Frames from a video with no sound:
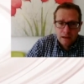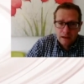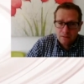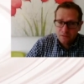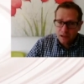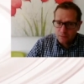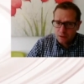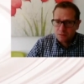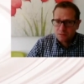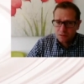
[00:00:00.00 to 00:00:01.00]
And then finally, we
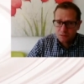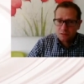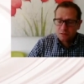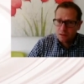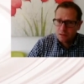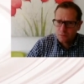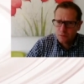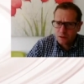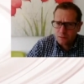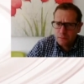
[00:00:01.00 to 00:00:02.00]
also do a lot of
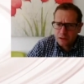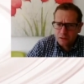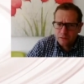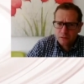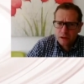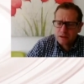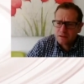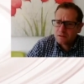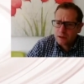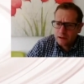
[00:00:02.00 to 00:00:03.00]
work on microfluidics.
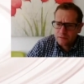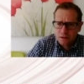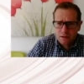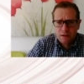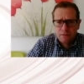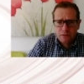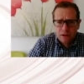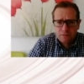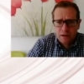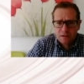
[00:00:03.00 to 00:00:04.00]
So we have a very
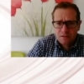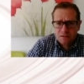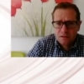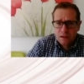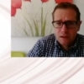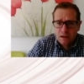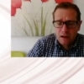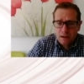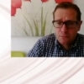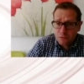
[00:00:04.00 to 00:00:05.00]
advanced
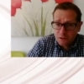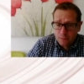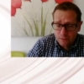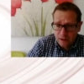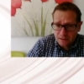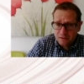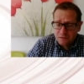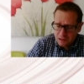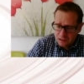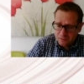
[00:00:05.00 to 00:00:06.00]
program of
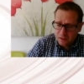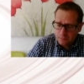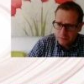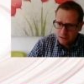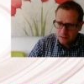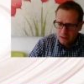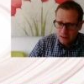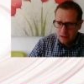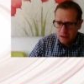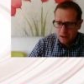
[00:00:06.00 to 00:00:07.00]
activity developing
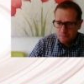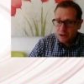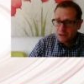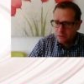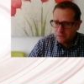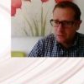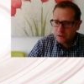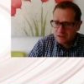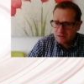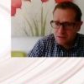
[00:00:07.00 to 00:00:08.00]

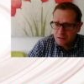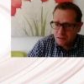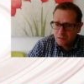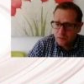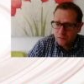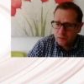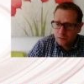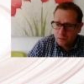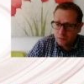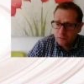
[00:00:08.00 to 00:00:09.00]
microfluidic sensors
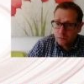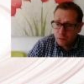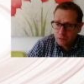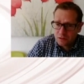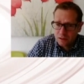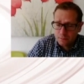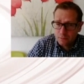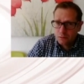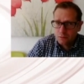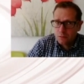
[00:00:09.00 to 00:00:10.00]
for real-time
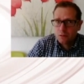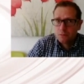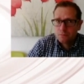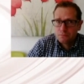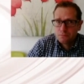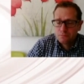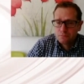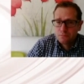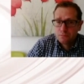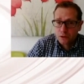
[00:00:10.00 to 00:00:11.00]
or
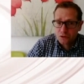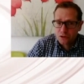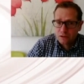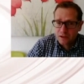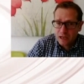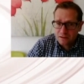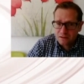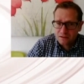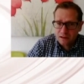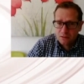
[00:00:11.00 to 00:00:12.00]
monitoring of
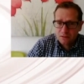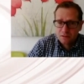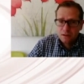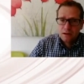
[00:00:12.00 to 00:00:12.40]
cancer cells.